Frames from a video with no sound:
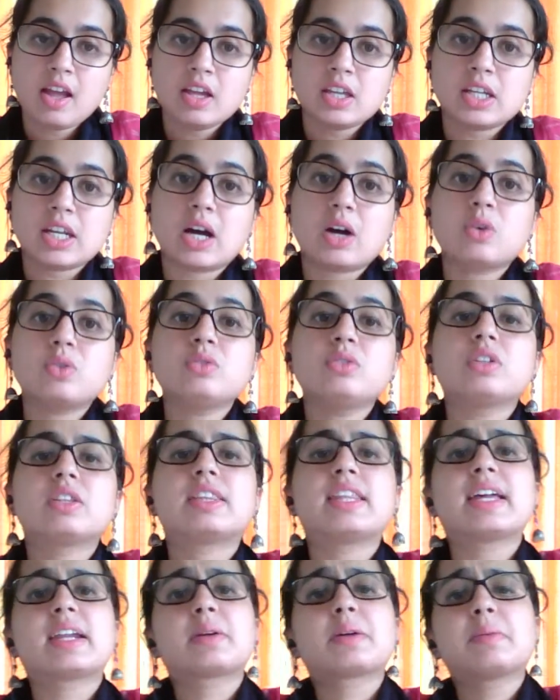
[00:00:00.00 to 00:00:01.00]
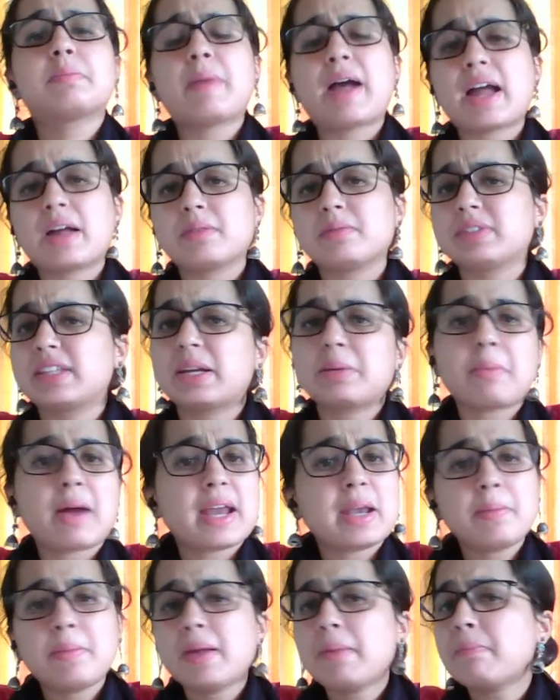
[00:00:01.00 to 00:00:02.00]
Now, there
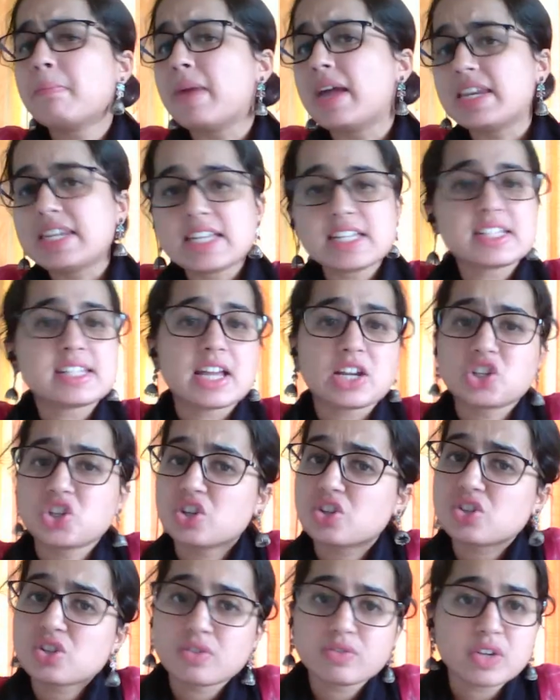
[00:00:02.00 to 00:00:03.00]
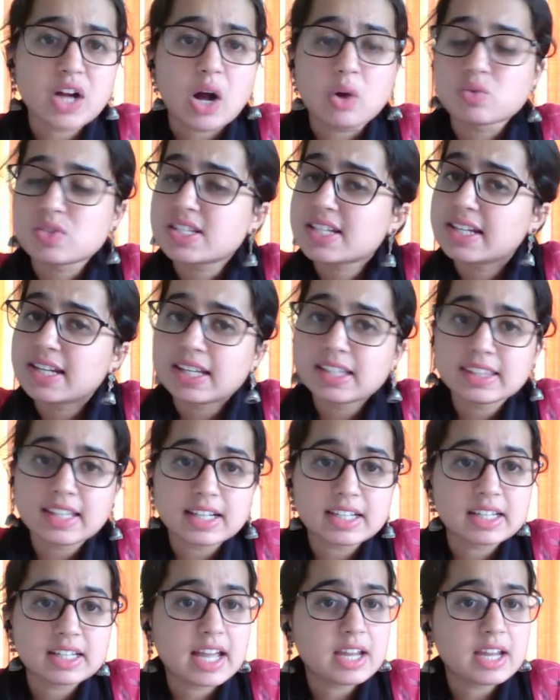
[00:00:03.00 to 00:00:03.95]
might be many sessions of counseling that